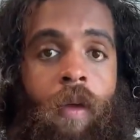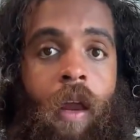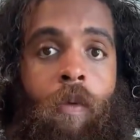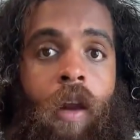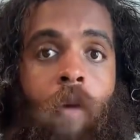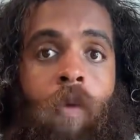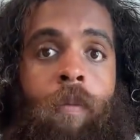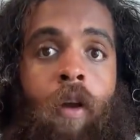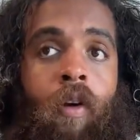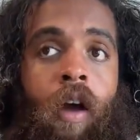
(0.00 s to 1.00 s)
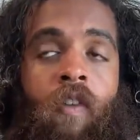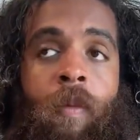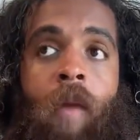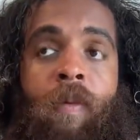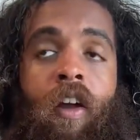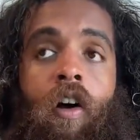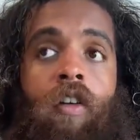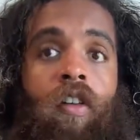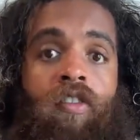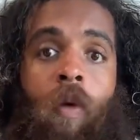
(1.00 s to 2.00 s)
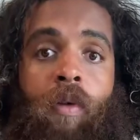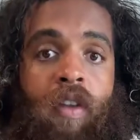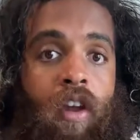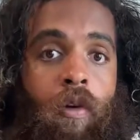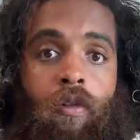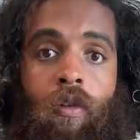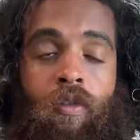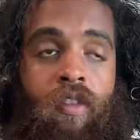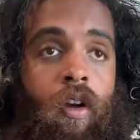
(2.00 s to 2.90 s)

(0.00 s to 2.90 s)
But I wouldn't, I wouldn't pick her outfit, but I pick all the surrounding characters.